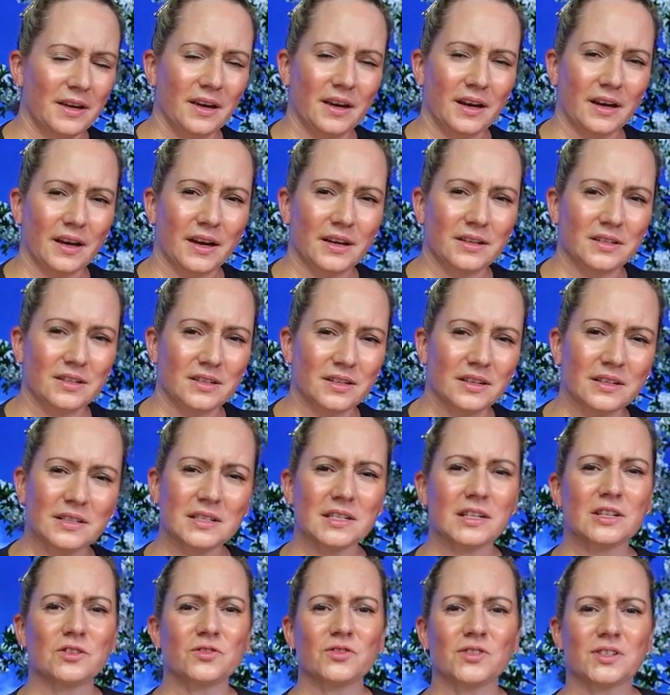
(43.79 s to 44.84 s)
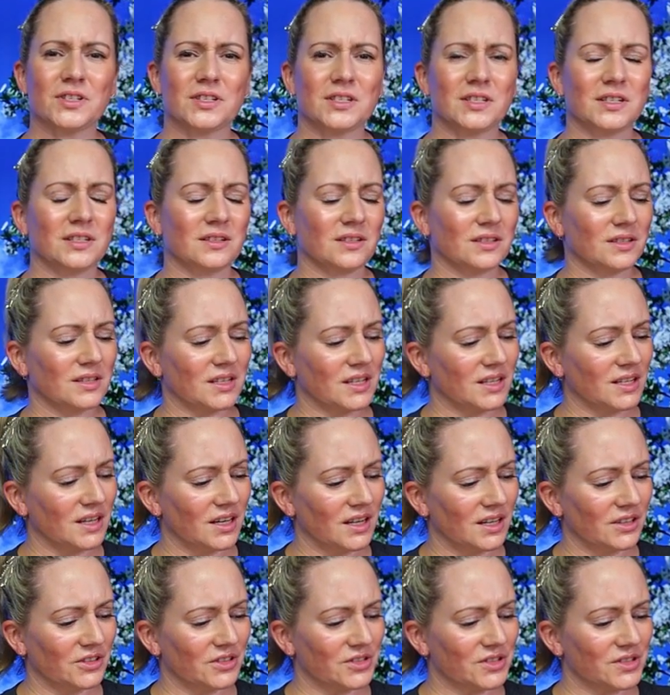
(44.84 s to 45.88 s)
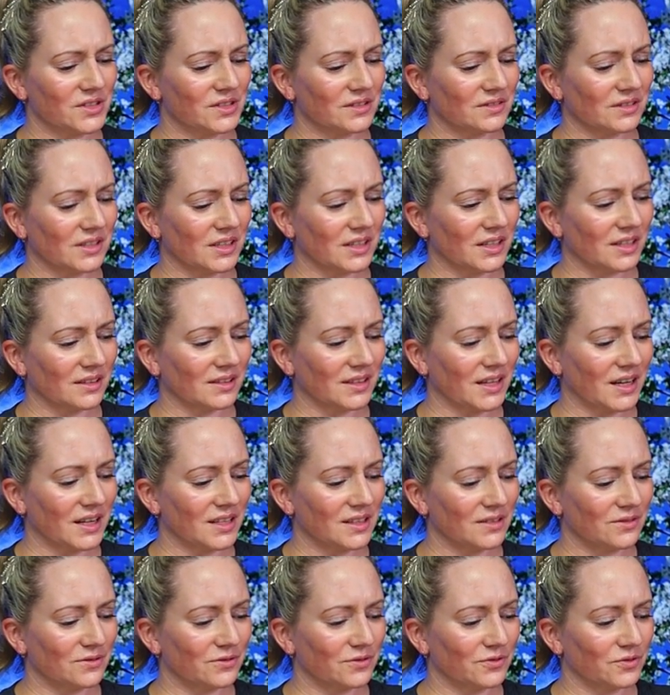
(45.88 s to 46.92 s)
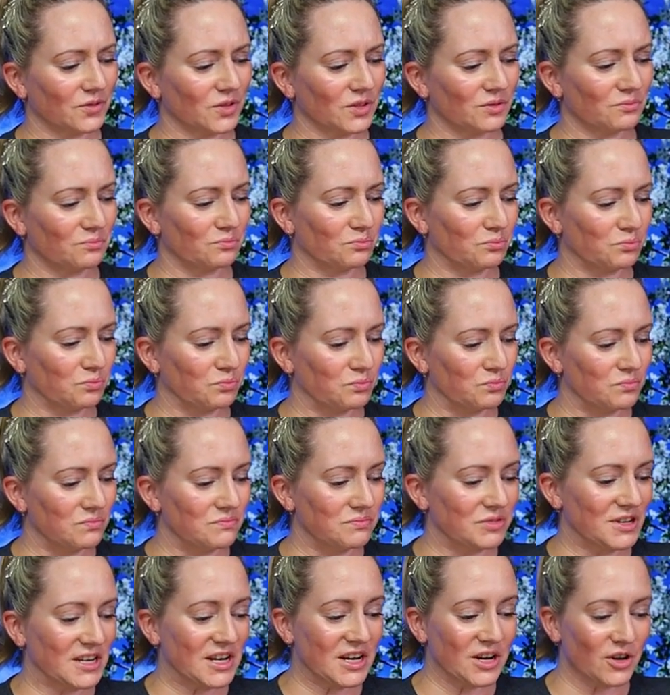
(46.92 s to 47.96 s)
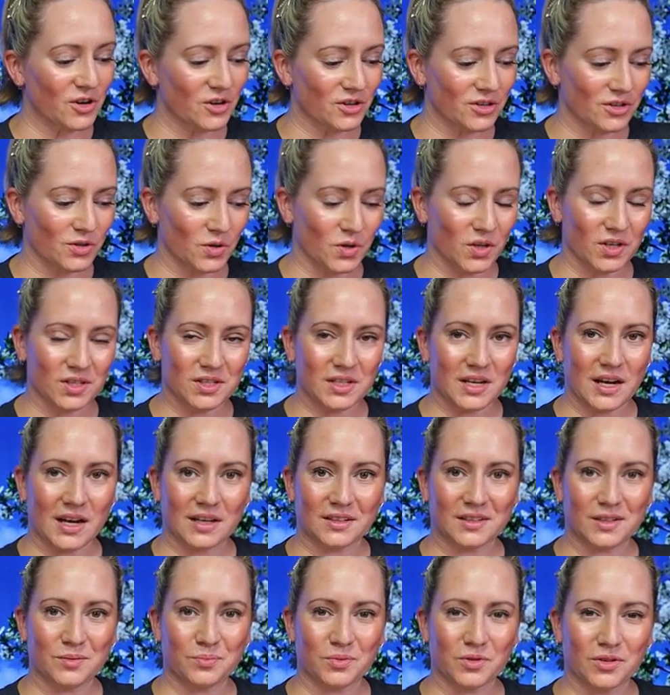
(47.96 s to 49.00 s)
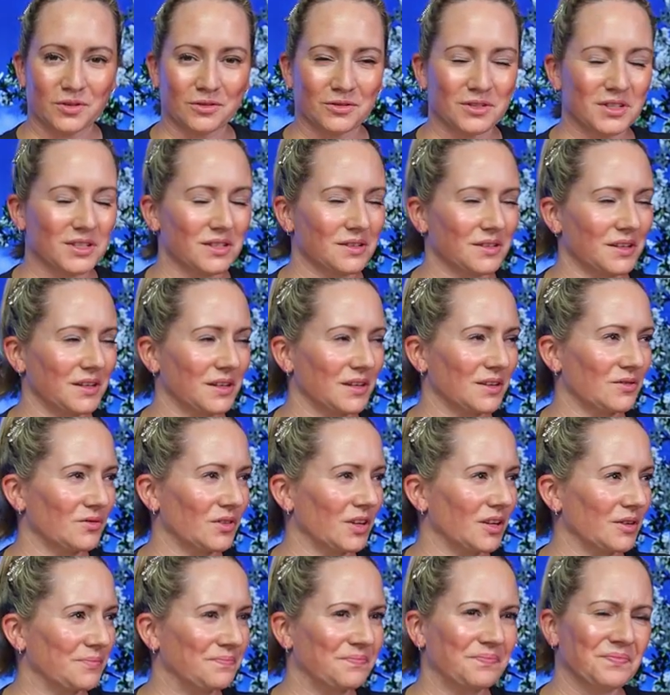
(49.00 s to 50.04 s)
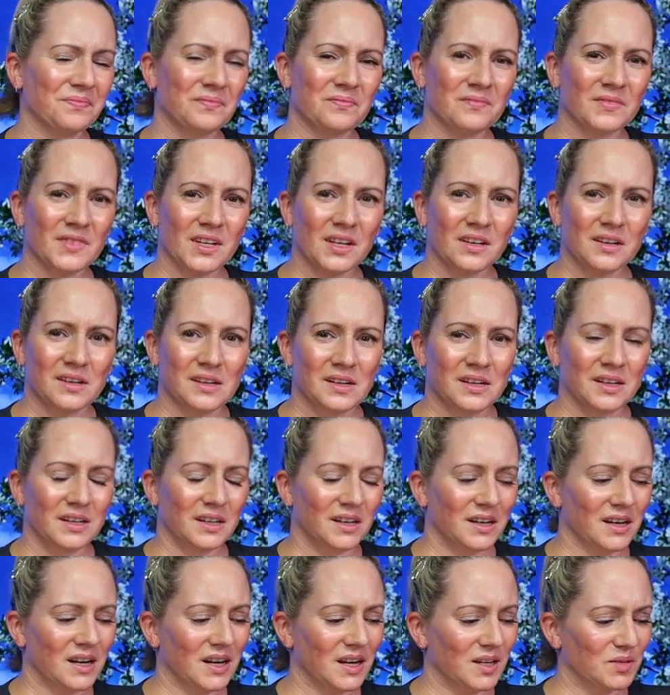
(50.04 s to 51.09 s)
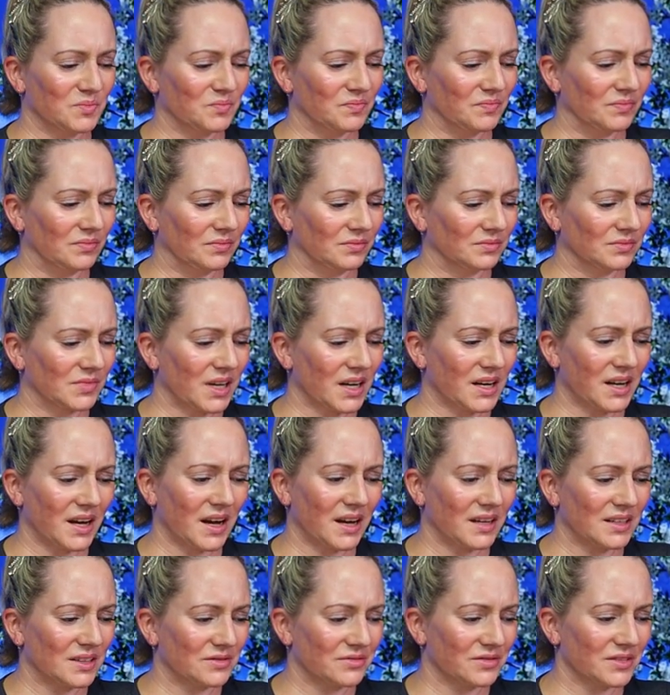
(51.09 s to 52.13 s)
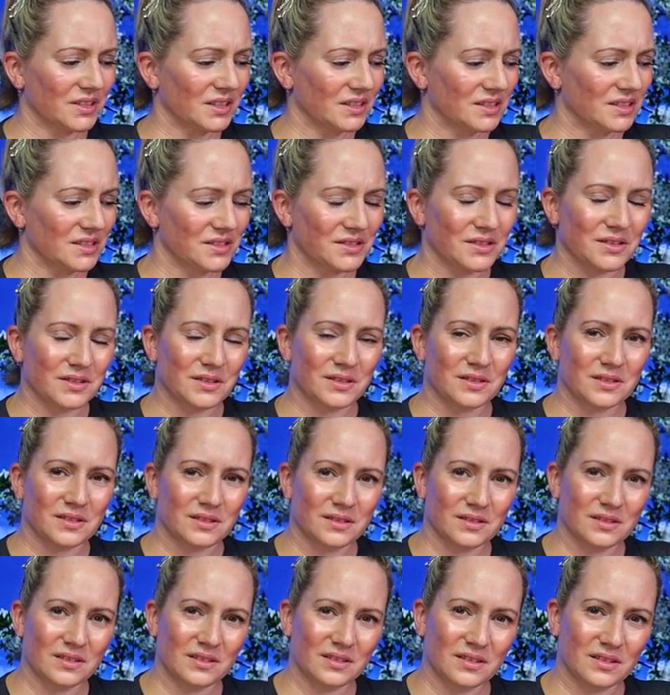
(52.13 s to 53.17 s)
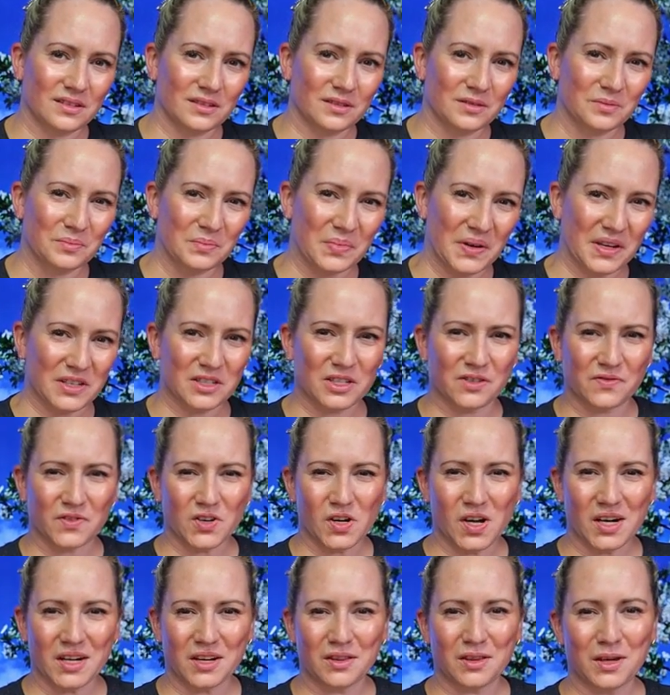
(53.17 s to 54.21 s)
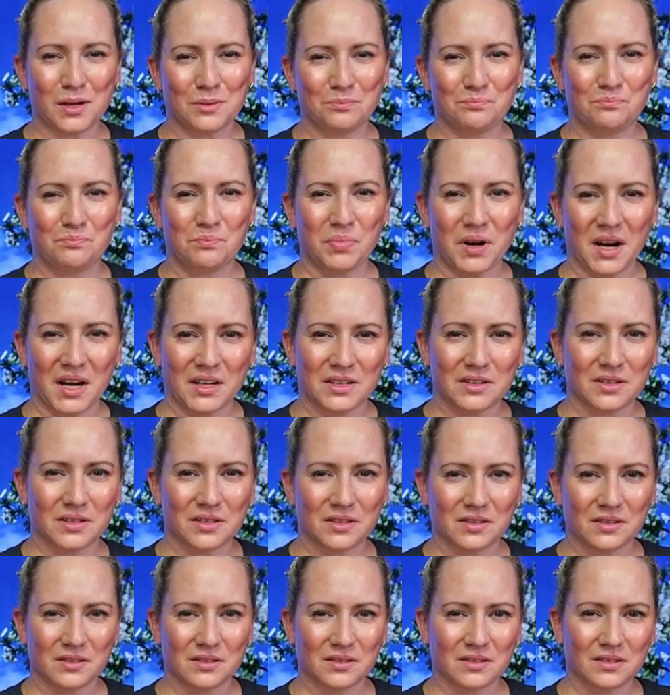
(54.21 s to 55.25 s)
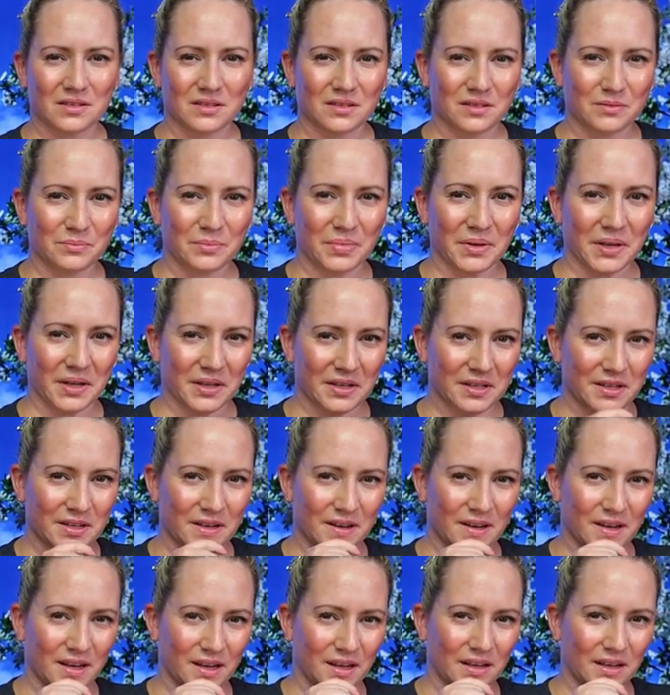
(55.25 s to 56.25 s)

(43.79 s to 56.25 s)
And it's interesting that they call this kind of geared towards acne-prone skin when um, I kind of think this is best for anything but, but, uh...